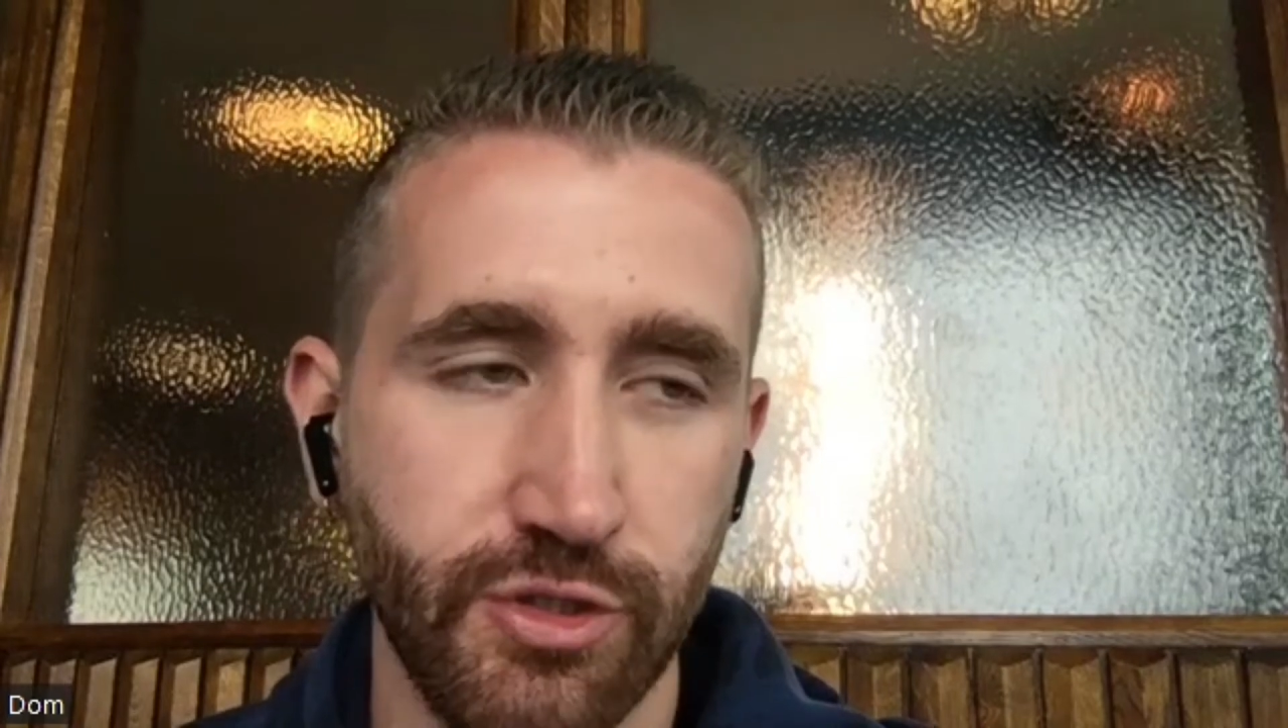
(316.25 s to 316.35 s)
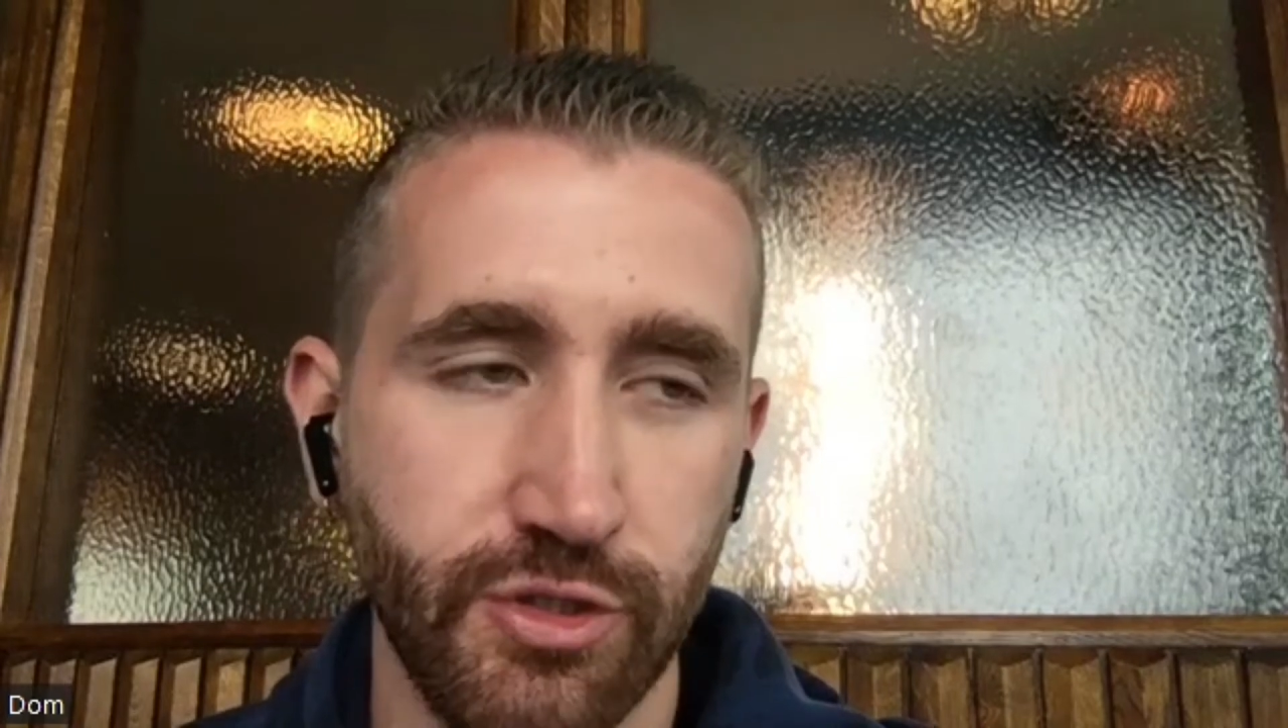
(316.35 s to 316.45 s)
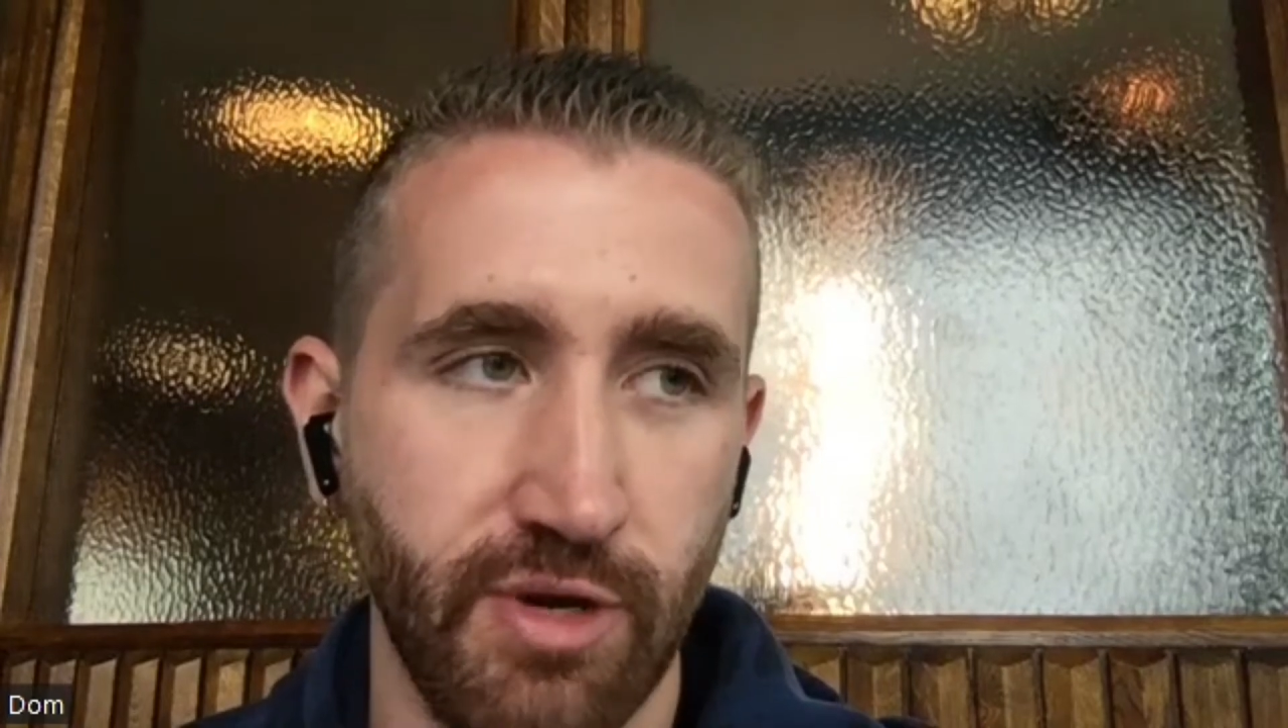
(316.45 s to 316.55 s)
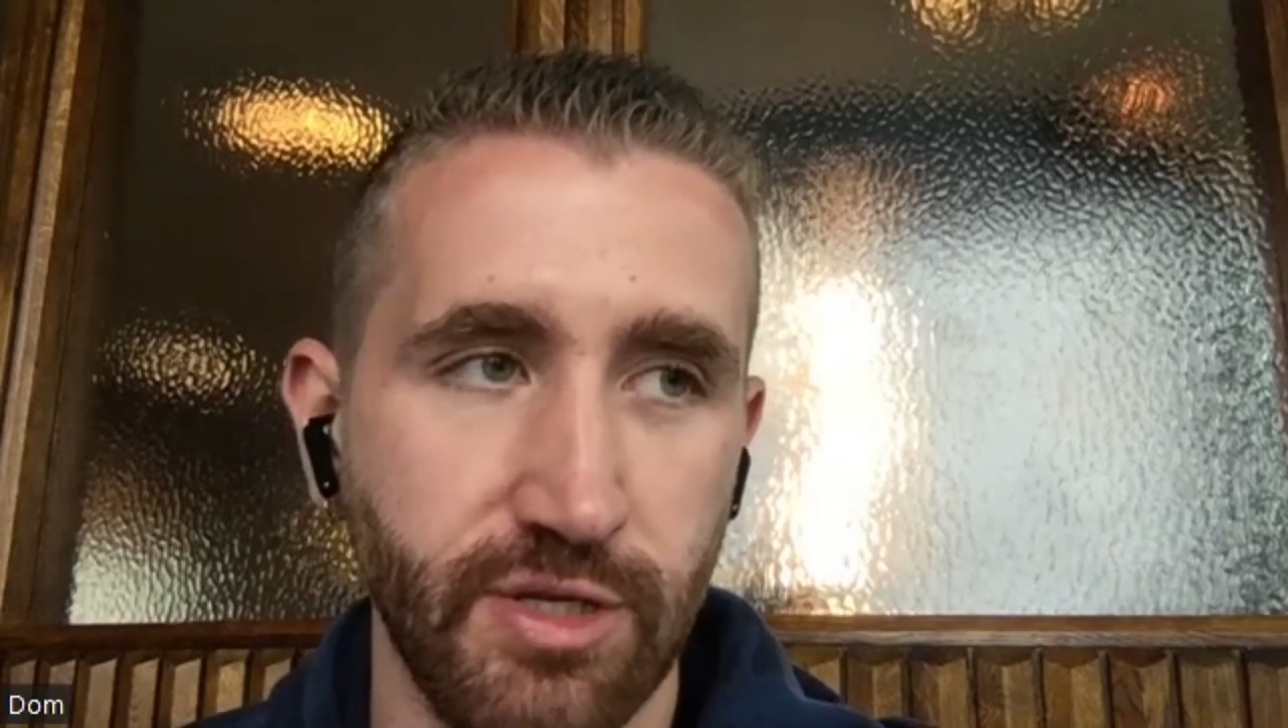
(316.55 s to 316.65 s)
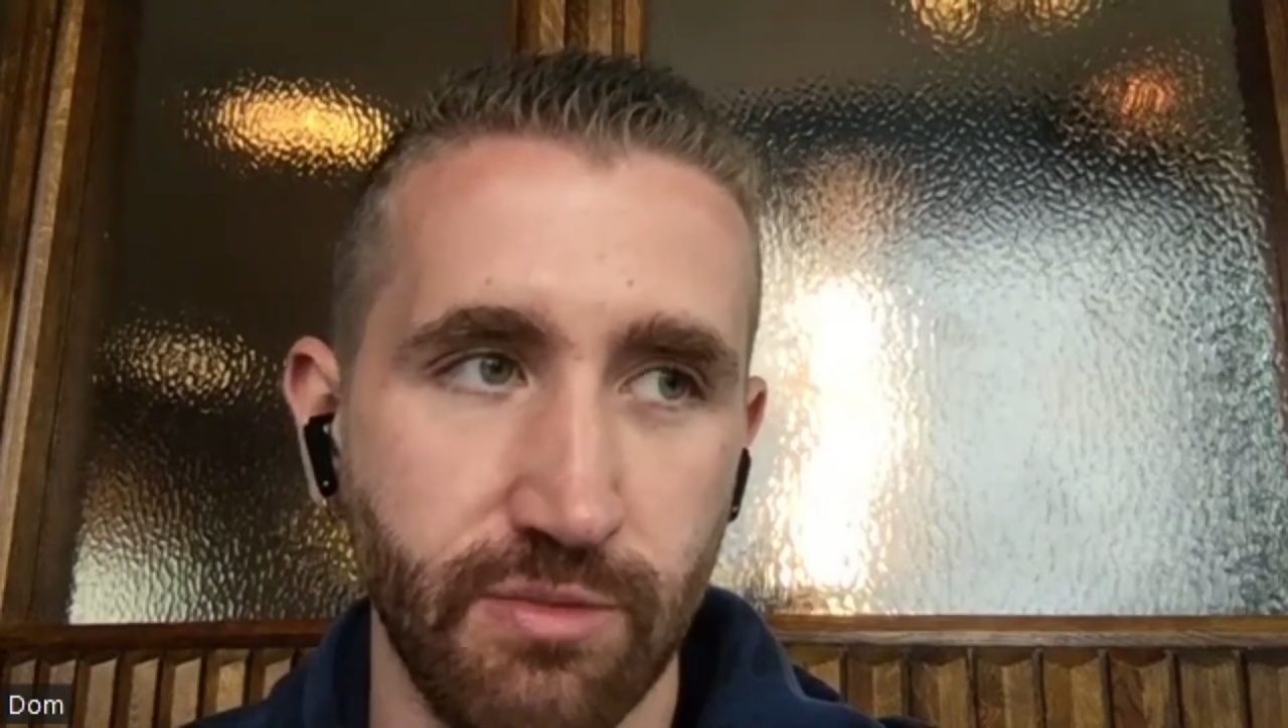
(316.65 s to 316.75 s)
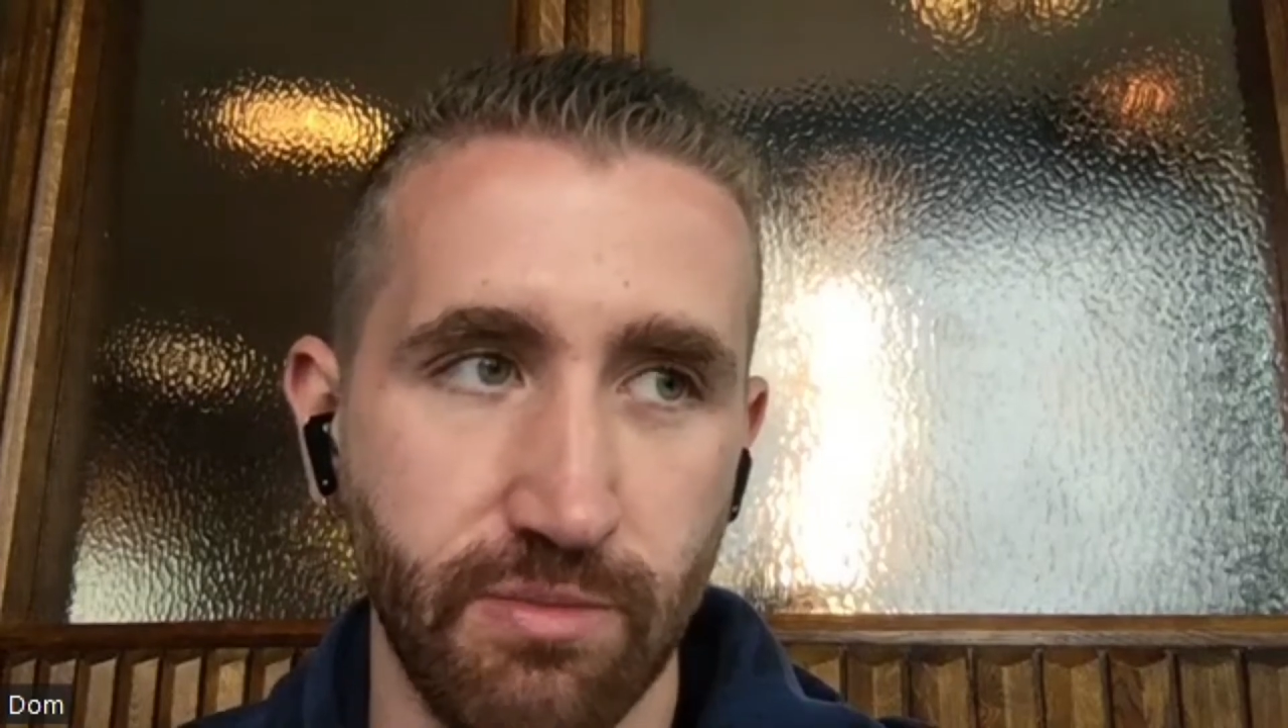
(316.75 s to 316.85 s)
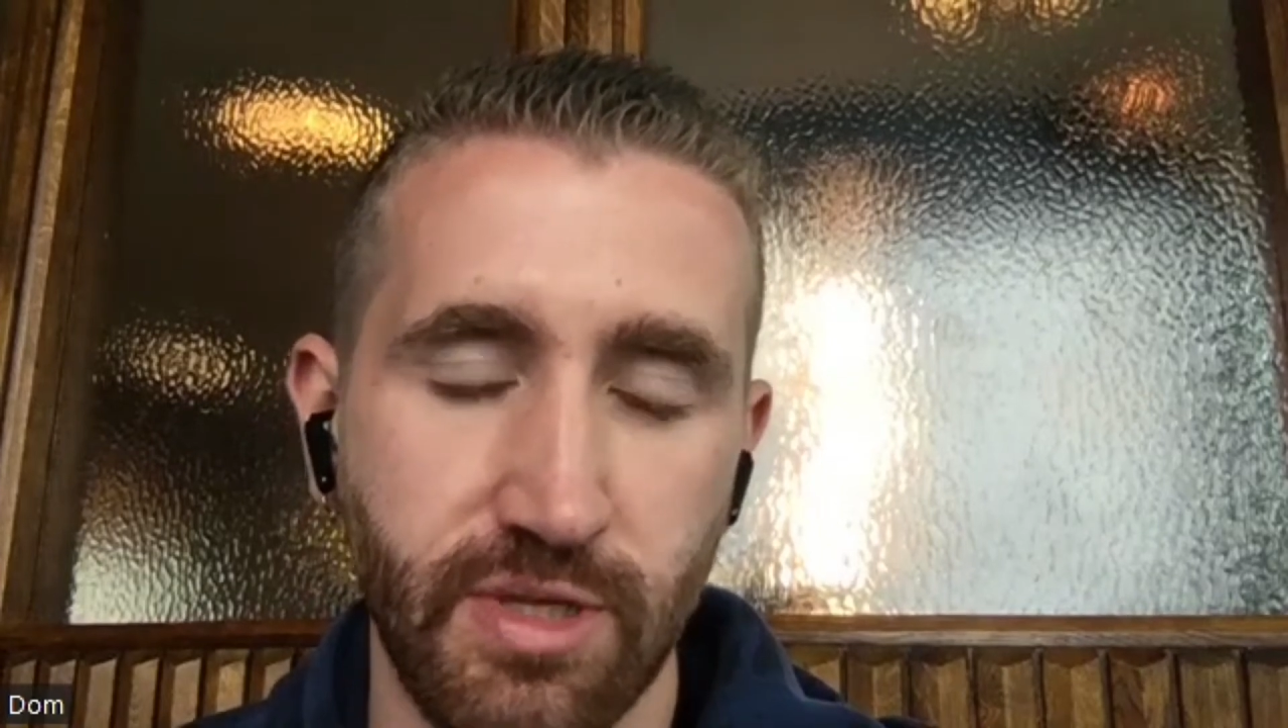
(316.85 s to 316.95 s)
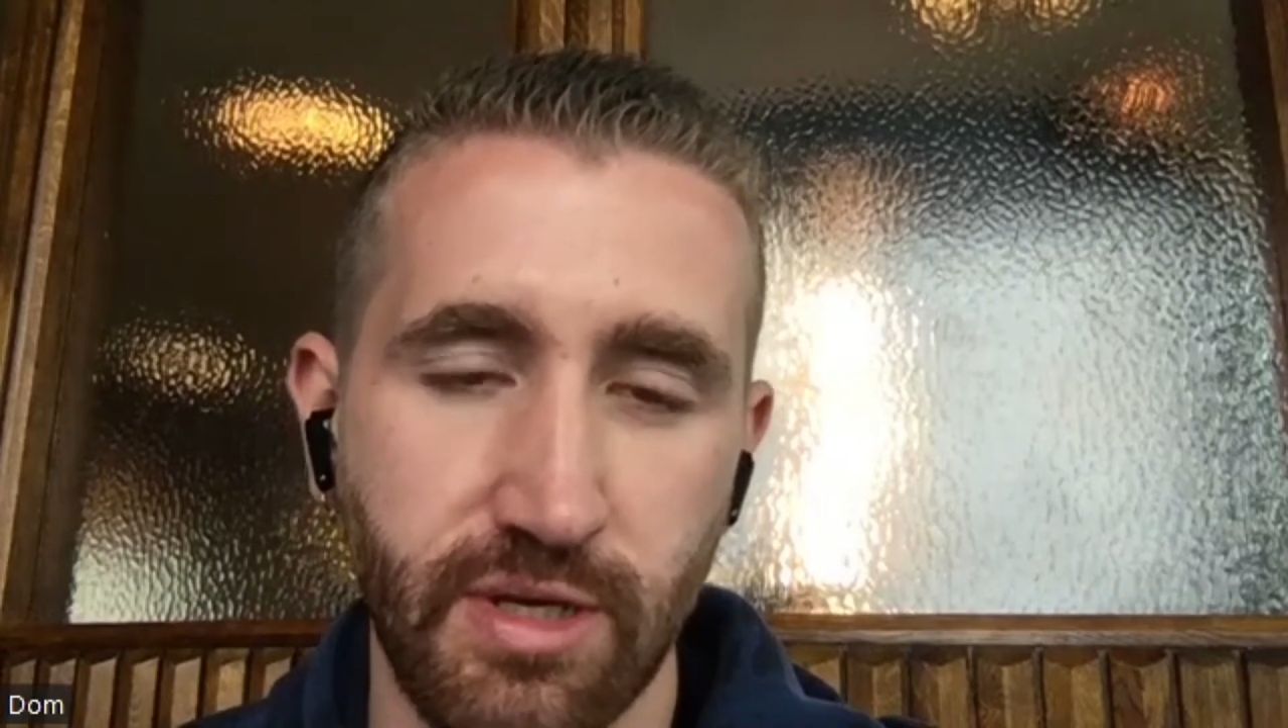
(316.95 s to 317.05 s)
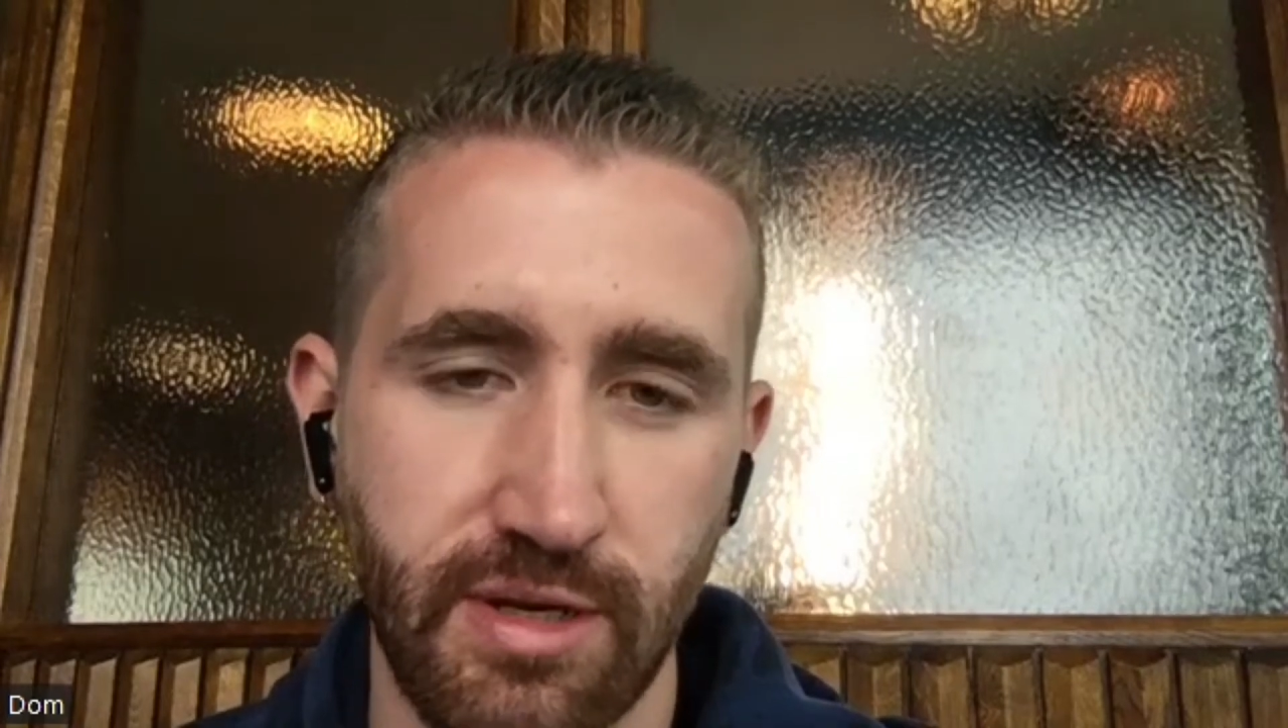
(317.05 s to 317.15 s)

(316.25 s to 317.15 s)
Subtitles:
create something